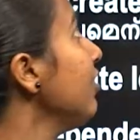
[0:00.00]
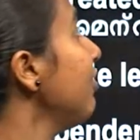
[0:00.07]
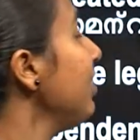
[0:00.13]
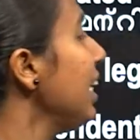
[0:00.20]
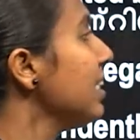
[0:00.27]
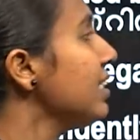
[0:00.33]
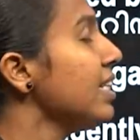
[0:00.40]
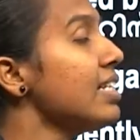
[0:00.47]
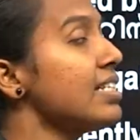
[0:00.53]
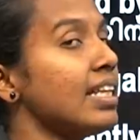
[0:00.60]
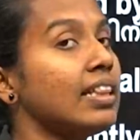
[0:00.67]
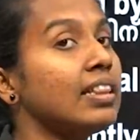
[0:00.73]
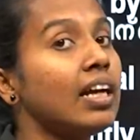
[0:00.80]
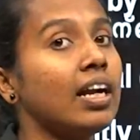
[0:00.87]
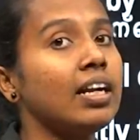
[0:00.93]
features,
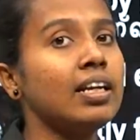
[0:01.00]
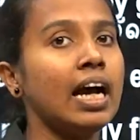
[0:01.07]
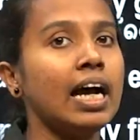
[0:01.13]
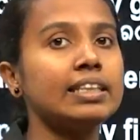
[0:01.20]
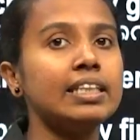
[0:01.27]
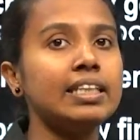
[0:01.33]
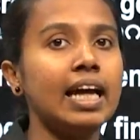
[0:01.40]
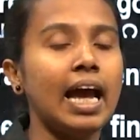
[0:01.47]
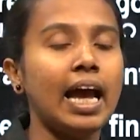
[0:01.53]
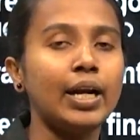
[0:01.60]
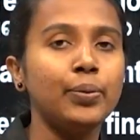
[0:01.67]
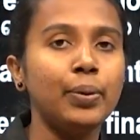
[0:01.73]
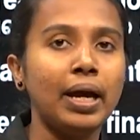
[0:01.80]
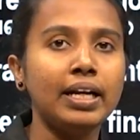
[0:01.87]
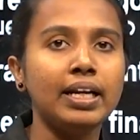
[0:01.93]
the
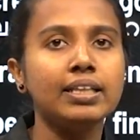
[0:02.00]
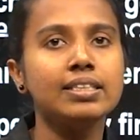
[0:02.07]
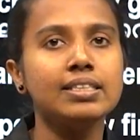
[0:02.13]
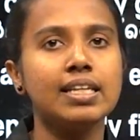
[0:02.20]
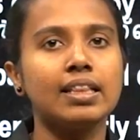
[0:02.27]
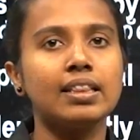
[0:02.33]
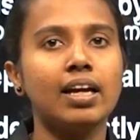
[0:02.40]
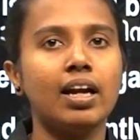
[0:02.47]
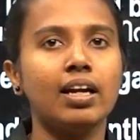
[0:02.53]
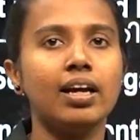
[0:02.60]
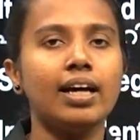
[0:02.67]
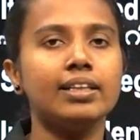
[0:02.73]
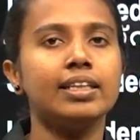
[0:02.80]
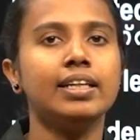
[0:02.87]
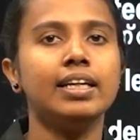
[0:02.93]
advantages, and
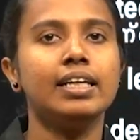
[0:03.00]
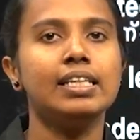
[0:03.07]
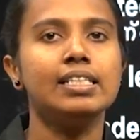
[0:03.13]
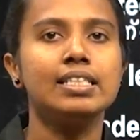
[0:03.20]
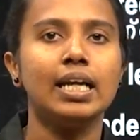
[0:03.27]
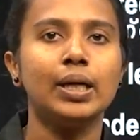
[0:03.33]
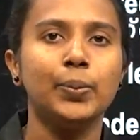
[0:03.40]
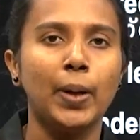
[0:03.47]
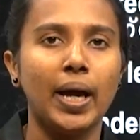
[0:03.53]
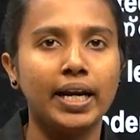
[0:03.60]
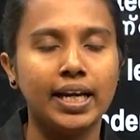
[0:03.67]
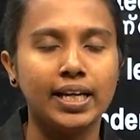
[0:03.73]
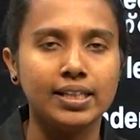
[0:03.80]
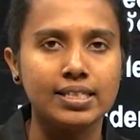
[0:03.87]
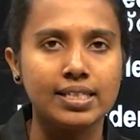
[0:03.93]
the
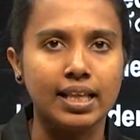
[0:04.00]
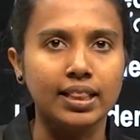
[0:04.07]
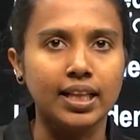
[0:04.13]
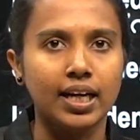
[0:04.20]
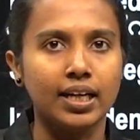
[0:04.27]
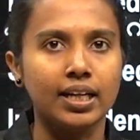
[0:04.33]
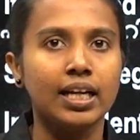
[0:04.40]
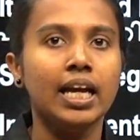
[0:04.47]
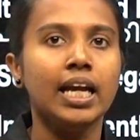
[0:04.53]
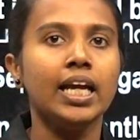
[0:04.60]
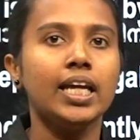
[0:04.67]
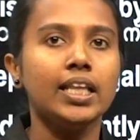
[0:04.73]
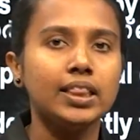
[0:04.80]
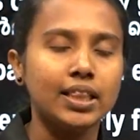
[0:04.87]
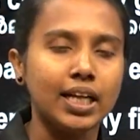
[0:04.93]
disadvantages.
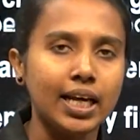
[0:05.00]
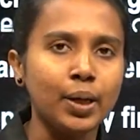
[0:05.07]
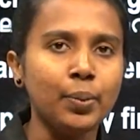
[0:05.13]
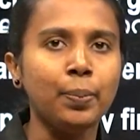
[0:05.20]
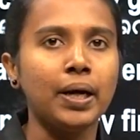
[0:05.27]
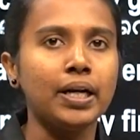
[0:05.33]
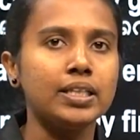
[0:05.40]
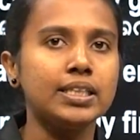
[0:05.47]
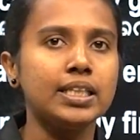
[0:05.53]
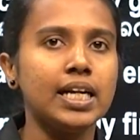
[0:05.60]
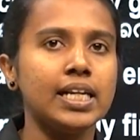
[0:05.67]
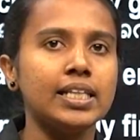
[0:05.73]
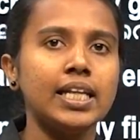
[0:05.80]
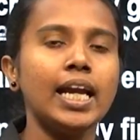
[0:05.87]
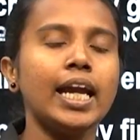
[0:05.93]
This is
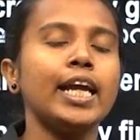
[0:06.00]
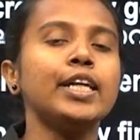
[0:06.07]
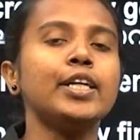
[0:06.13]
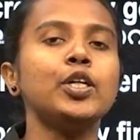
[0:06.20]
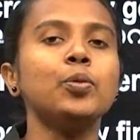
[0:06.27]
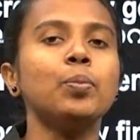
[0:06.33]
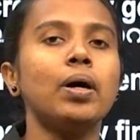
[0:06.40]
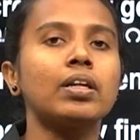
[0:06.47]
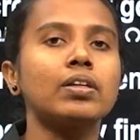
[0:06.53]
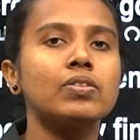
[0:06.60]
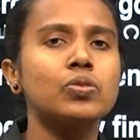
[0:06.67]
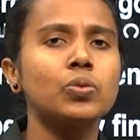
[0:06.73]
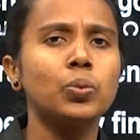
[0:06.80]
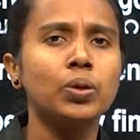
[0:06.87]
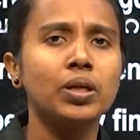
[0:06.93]
the mark of
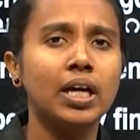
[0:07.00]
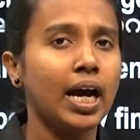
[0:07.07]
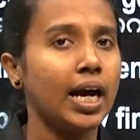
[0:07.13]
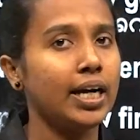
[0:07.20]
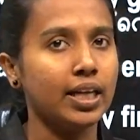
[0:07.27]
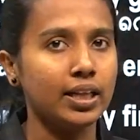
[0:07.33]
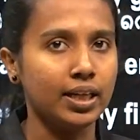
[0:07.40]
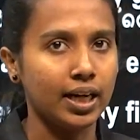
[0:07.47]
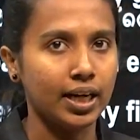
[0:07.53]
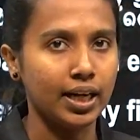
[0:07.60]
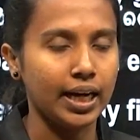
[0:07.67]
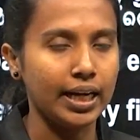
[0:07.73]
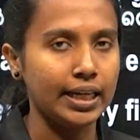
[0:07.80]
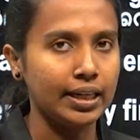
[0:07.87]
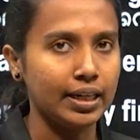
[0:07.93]
the
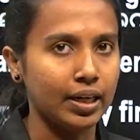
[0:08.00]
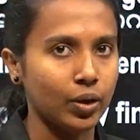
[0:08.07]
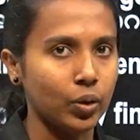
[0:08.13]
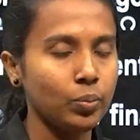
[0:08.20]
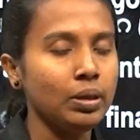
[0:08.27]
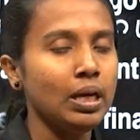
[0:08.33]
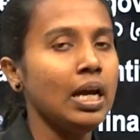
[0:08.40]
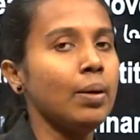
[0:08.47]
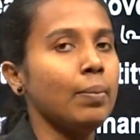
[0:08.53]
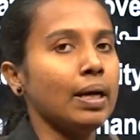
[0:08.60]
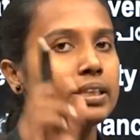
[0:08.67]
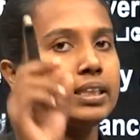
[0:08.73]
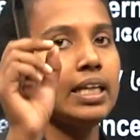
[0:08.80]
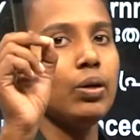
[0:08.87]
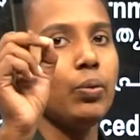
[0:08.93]
mark.
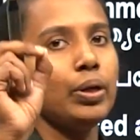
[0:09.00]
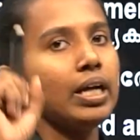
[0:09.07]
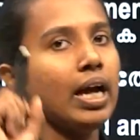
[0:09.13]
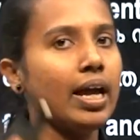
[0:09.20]
But if you have a